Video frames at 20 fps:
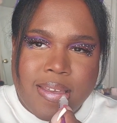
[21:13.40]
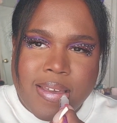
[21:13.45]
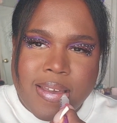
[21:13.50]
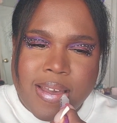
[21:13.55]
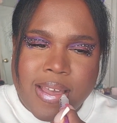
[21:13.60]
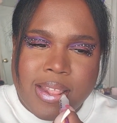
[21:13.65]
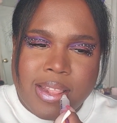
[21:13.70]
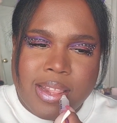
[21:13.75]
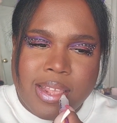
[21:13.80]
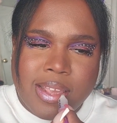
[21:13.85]

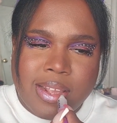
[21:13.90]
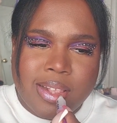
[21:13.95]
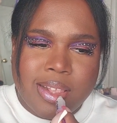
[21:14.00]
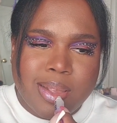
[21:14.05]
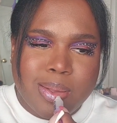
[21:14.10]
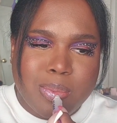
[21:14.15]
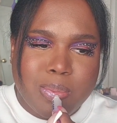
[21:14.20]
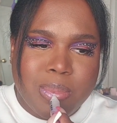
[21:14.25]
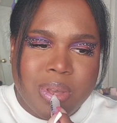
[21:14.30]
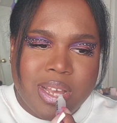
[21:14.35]
I think
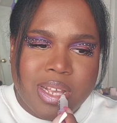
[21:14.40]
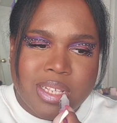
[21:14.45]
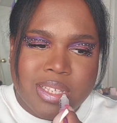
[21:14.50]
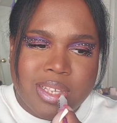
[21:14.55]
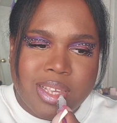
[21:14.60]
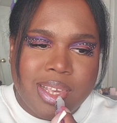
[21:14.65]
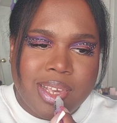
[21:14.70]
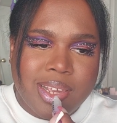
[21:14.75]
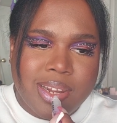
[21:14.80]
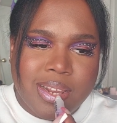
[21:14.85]
the
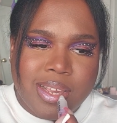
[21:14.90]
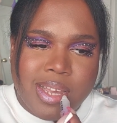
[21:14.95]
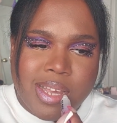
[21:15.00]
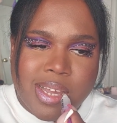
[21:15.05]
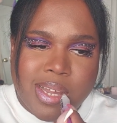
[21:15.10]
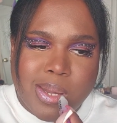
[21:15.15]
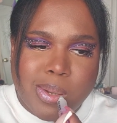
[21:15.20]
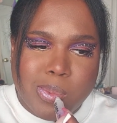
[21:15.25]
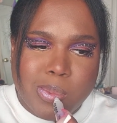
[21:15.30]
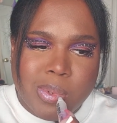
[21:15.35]
best canon
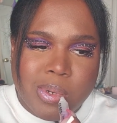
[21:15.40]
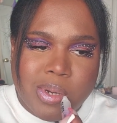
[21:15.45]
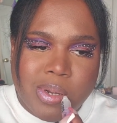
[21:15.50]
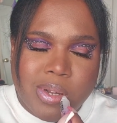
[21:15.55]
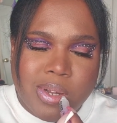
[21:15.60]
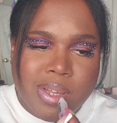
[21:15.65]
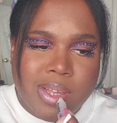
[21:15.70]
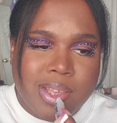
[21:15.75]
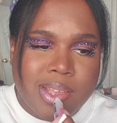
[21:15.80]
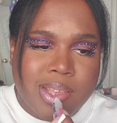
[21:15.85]
couple